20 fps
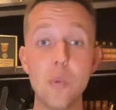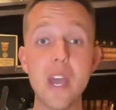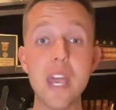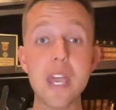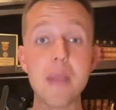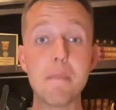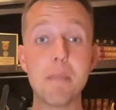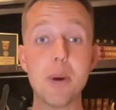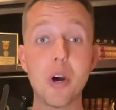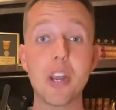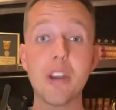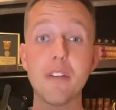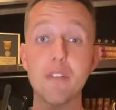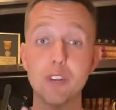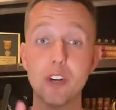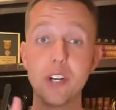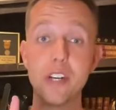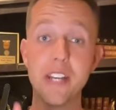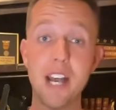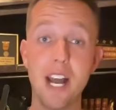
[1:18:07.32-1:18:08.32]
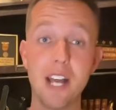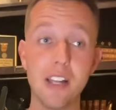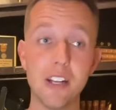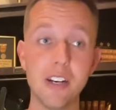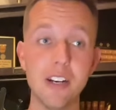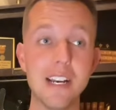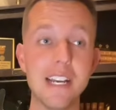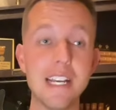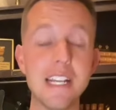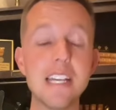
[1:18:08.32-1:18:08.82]
Way bought it for
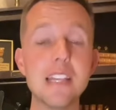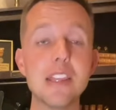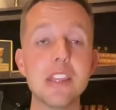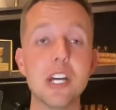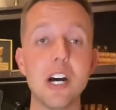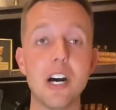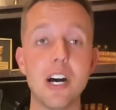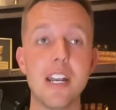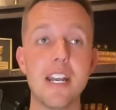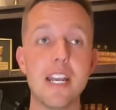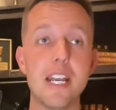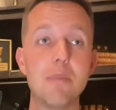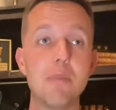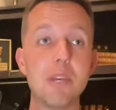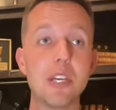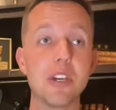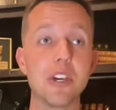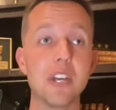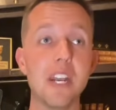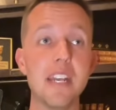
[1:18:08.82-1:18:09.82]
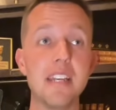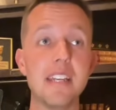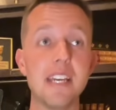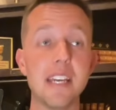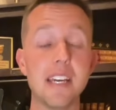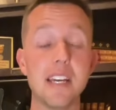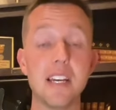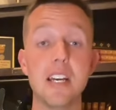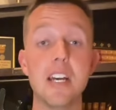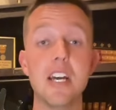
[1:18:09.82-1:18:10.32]
$1, and he thought it'd be a good
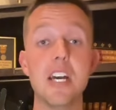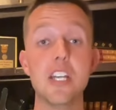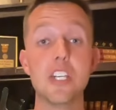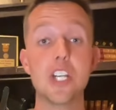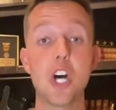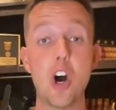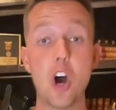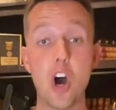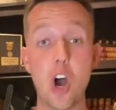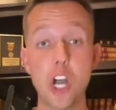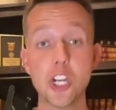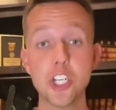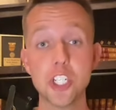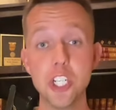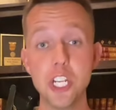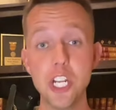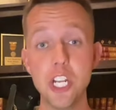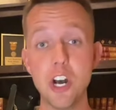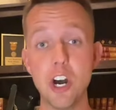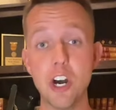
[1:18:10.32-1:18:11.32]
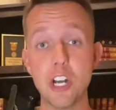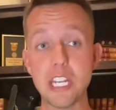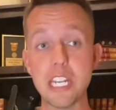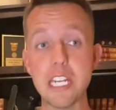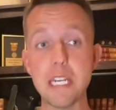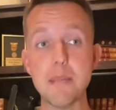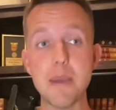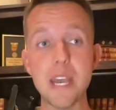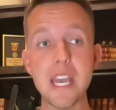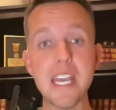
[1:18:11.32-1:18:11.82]
idea to auction it on
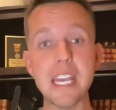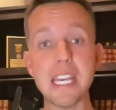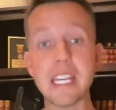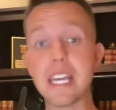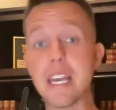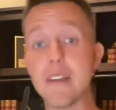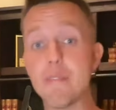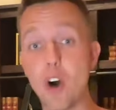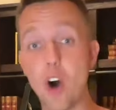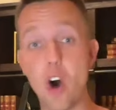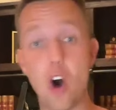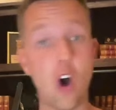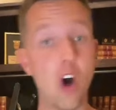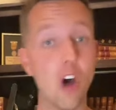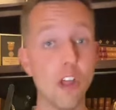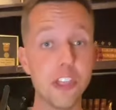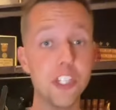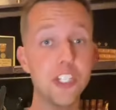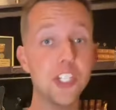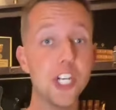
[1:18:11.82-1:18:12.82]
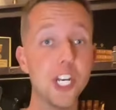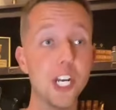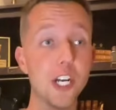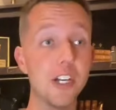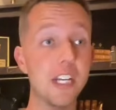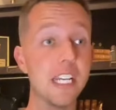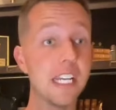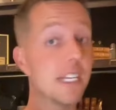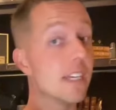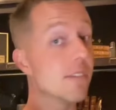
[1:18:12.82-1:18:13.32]
eBay and give all the
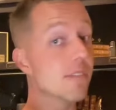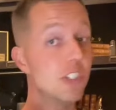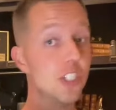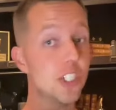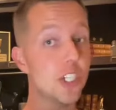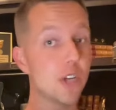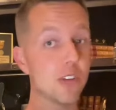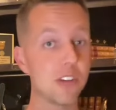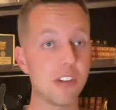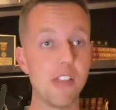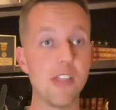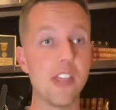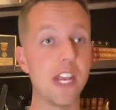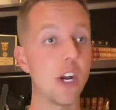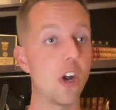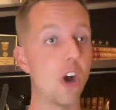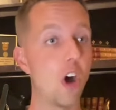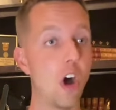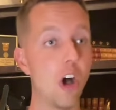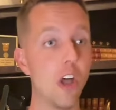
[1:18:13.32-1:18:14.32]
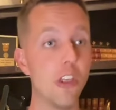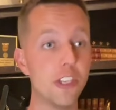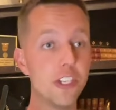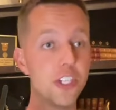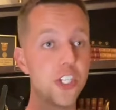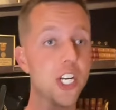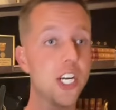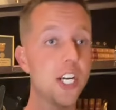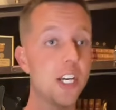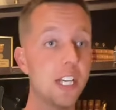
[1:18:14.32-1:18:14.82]
charity, it even shows on there, all the
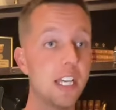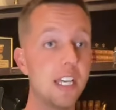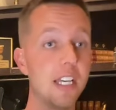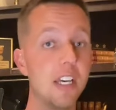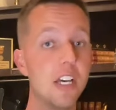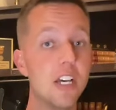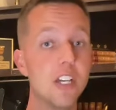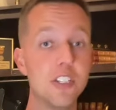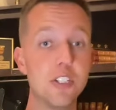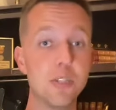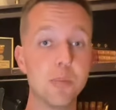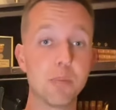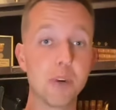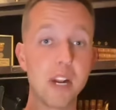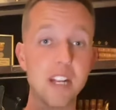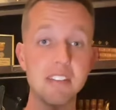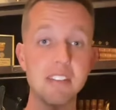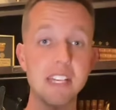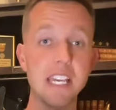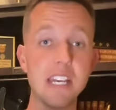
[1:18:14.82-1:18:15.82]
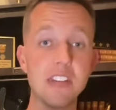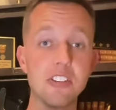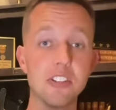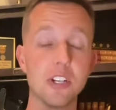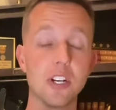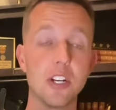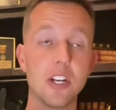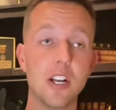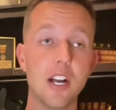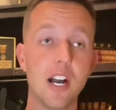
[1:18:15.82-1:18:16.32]
charity to breast
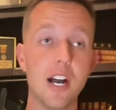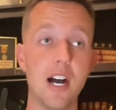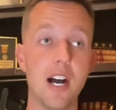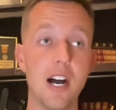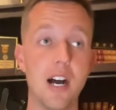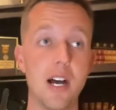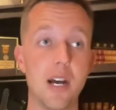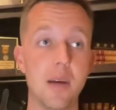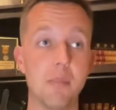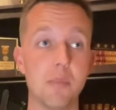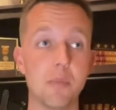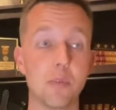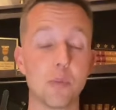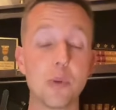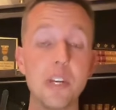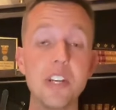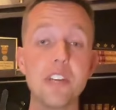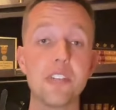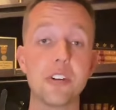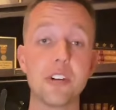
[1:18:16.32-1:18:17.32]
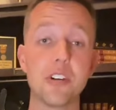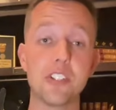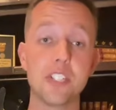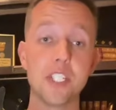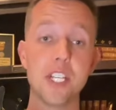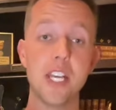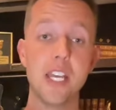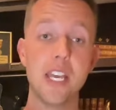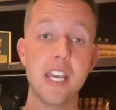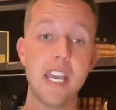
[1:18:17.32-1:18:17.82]
cancer
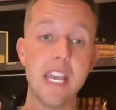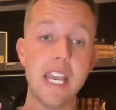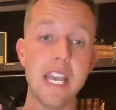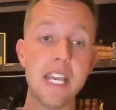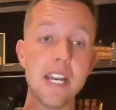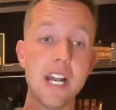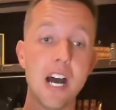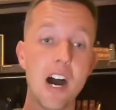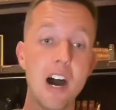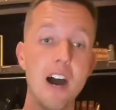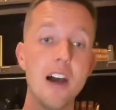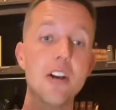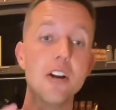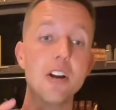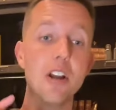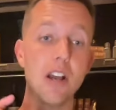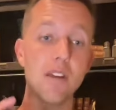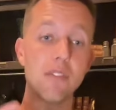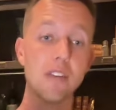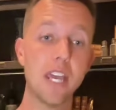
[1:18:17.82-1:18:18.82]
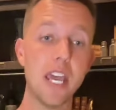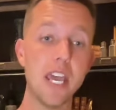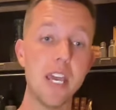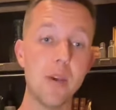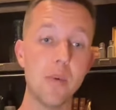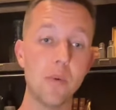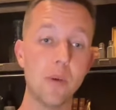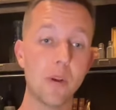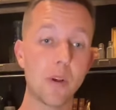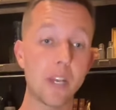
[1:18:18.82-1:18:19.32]
research in honor of
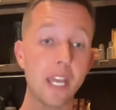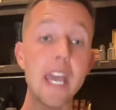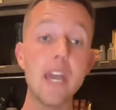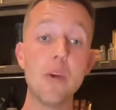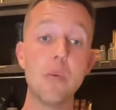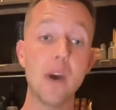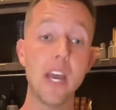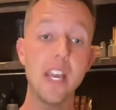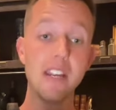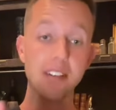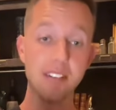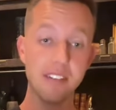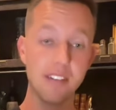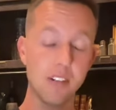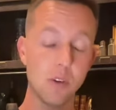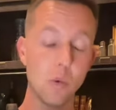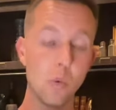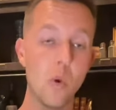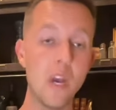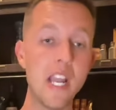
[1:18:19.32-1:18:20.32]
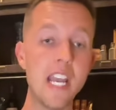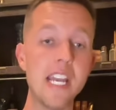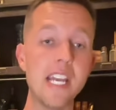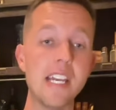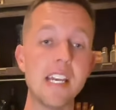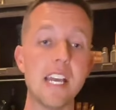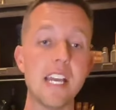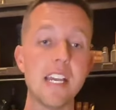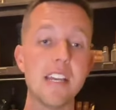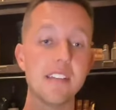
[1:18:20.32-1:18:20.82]
K-Way's,
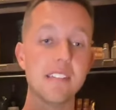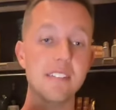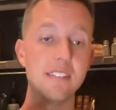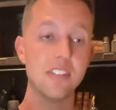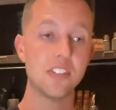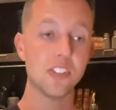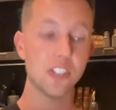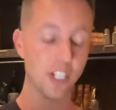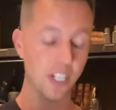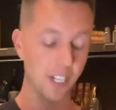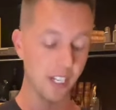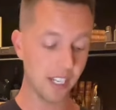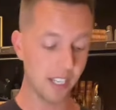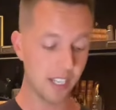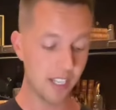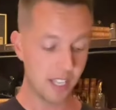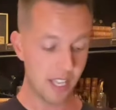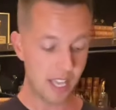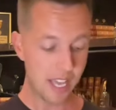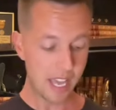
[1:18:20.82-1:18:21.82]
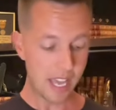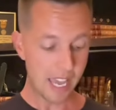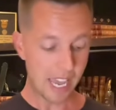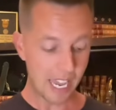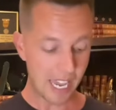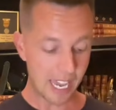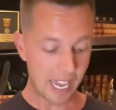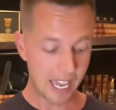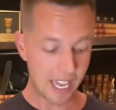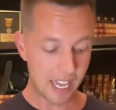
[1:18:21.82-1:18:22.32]
Wayne and his sister,
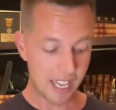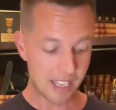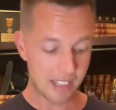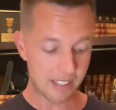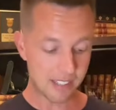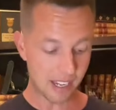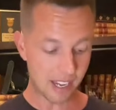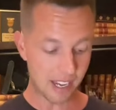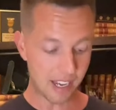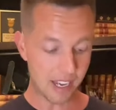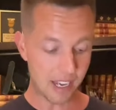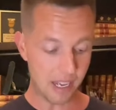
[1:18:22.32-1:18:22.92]
and